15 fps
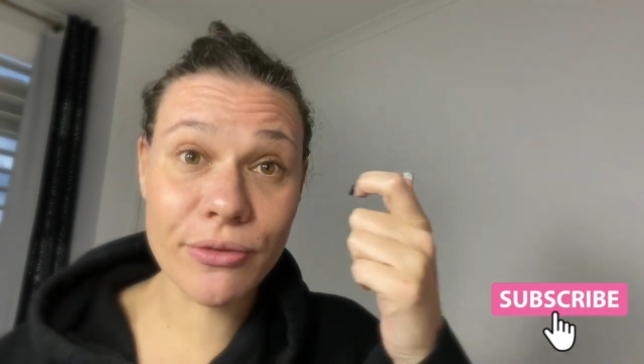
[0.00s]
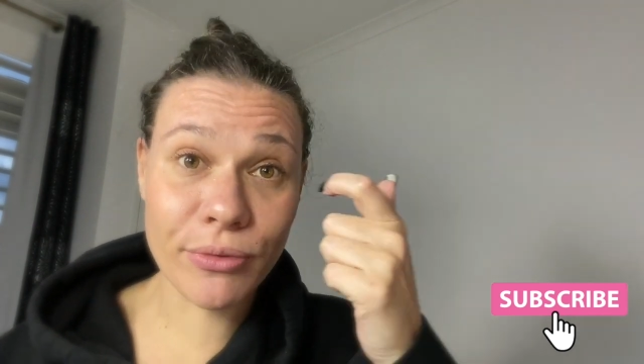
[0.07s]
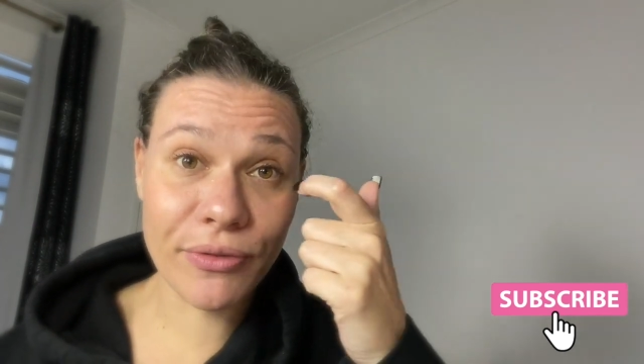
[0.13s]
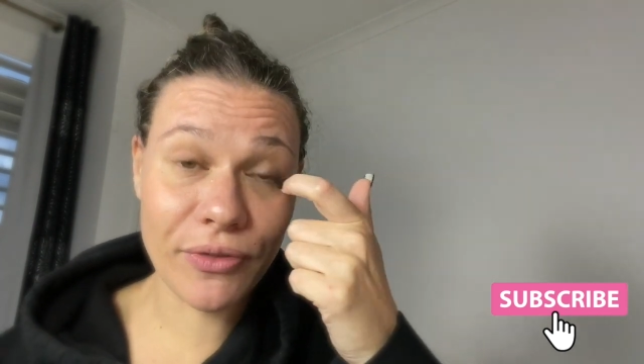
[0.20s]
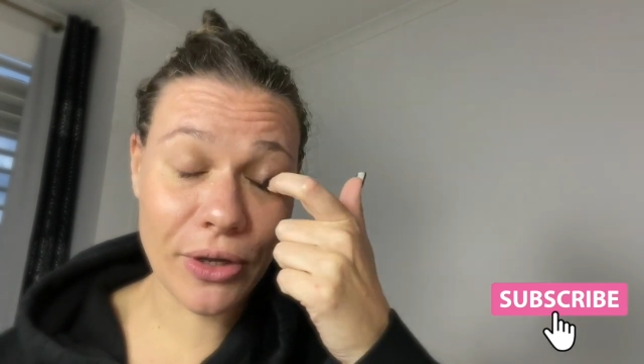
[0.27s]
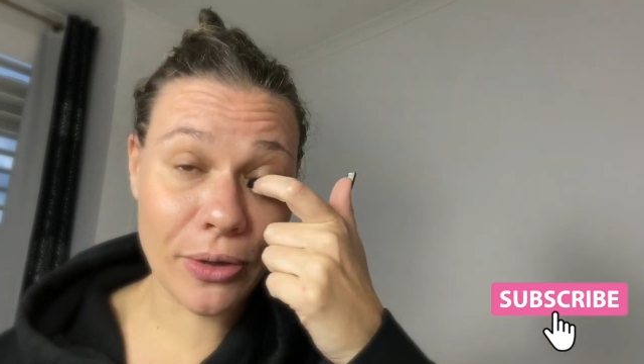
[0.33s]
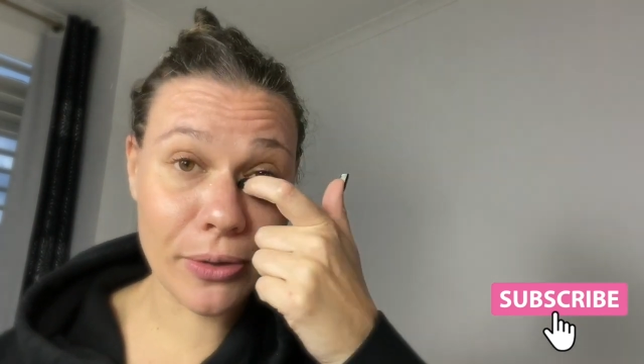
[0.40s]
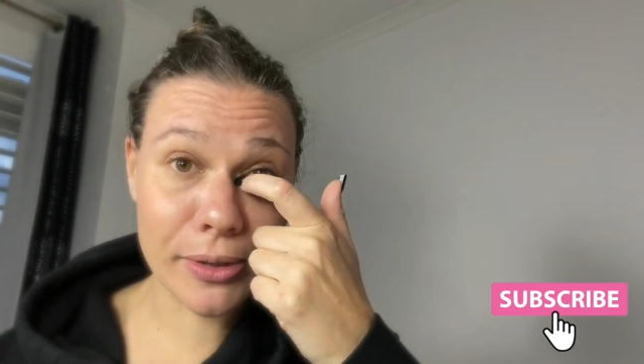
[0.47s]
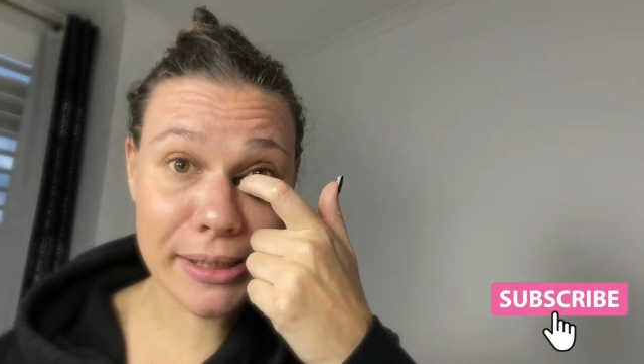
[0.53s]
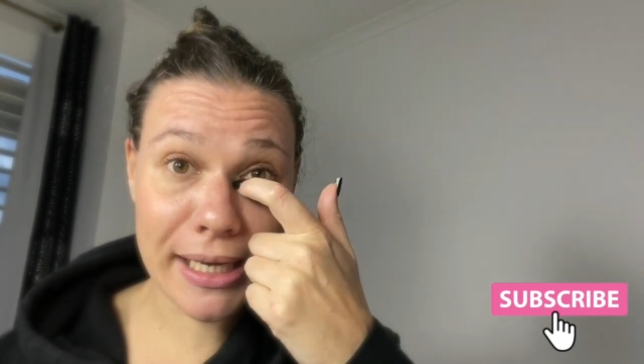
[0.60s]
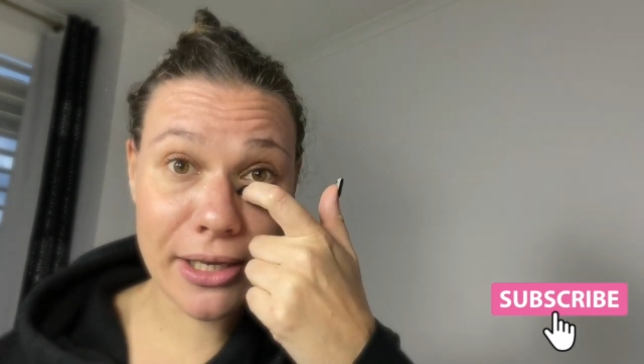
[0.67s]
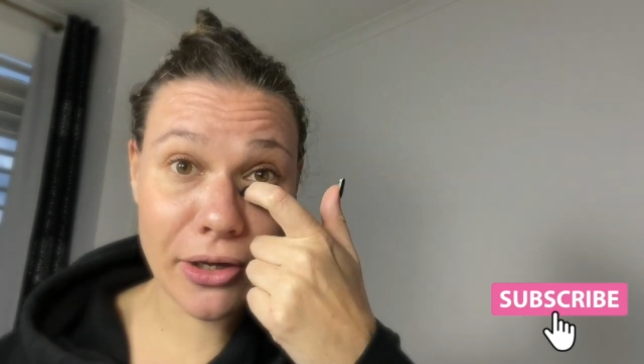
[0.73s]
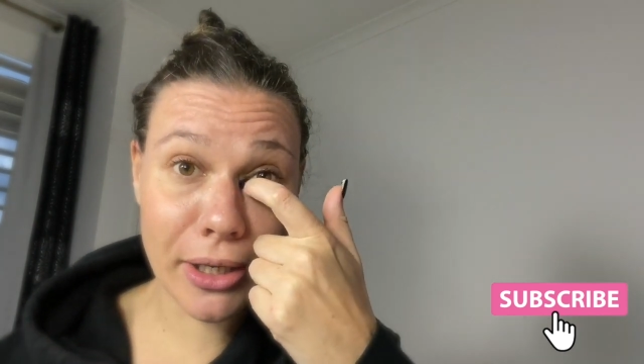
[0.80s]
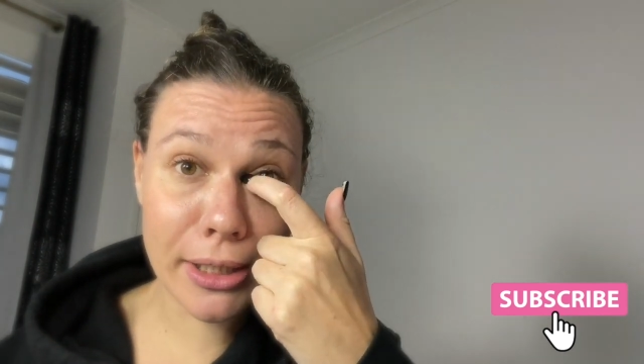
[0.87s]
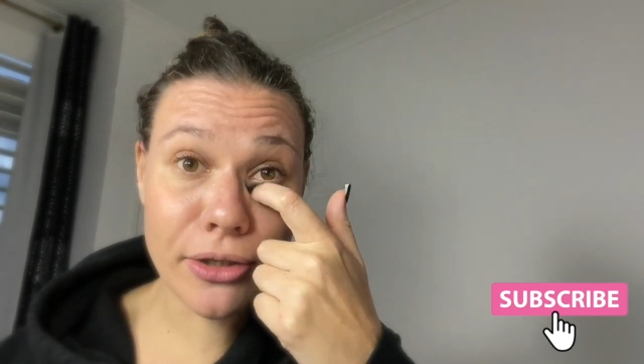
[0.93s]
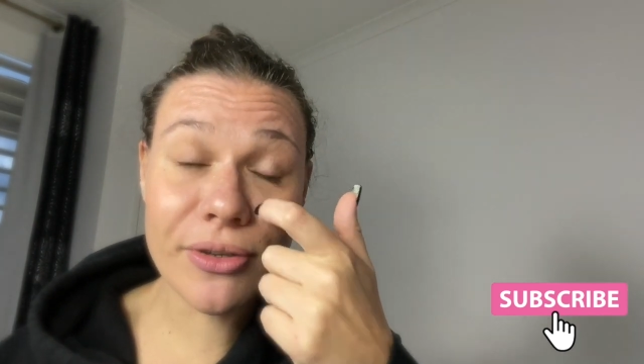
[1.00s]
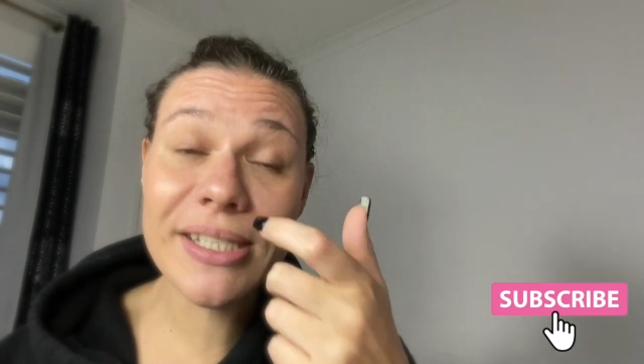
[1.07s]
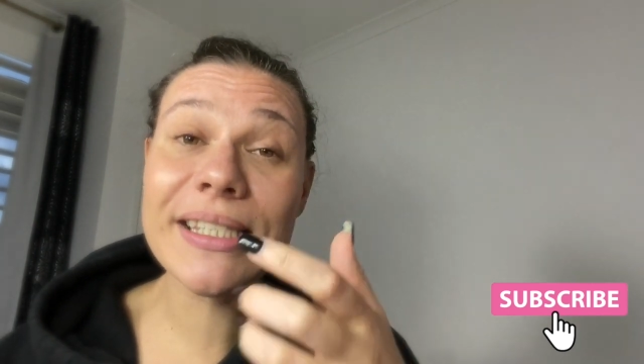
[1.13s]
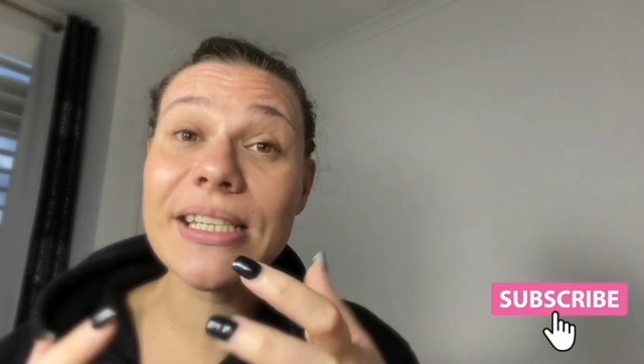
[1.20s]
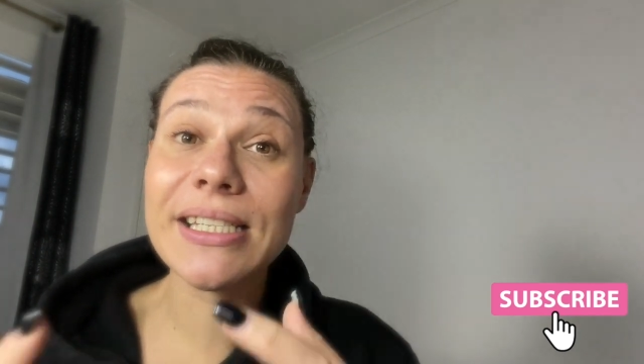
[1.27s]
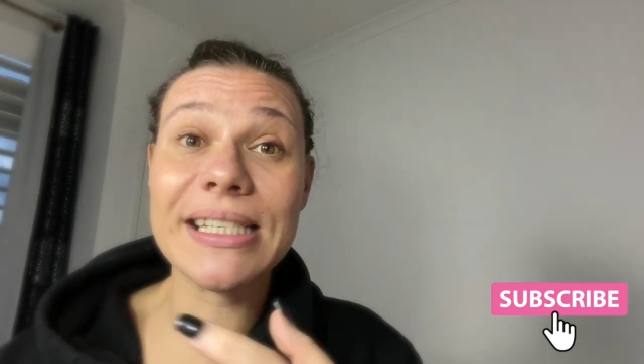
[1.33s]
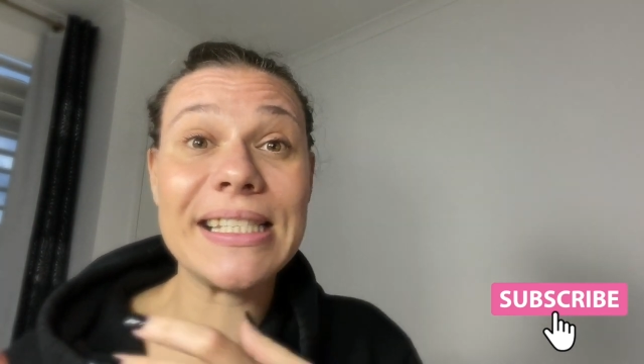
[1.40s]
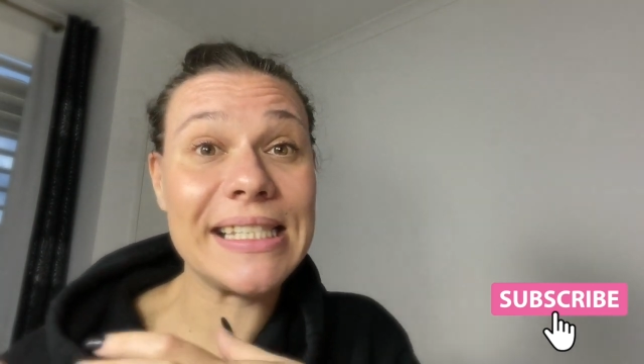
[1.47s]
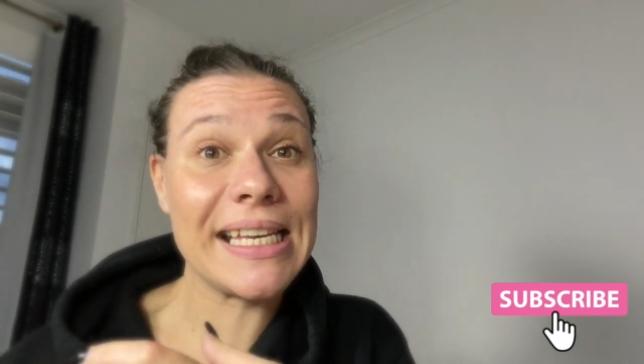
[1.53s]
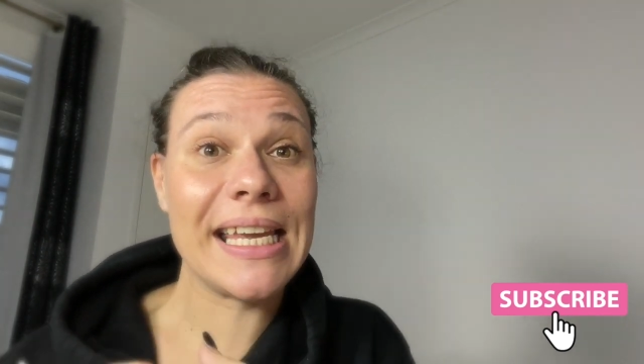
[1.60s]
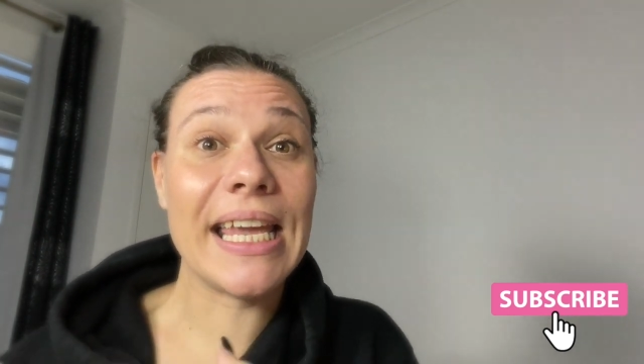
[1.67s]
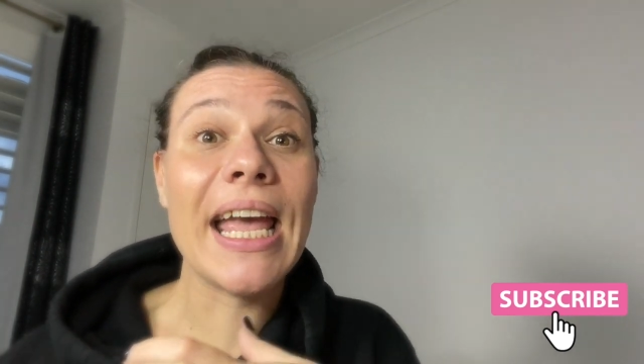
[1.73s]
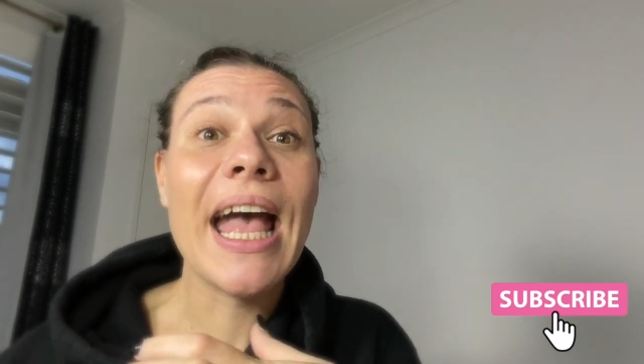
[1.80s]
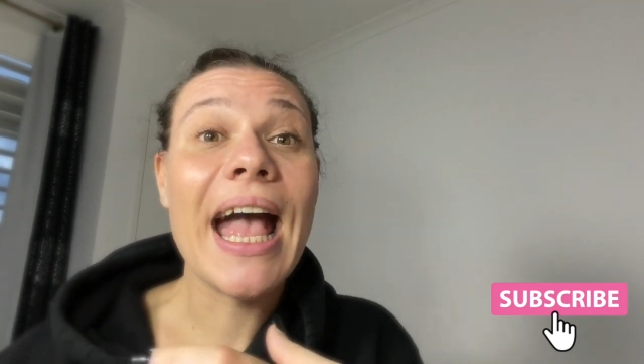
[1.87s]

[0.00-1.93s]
reviews and you're interested to see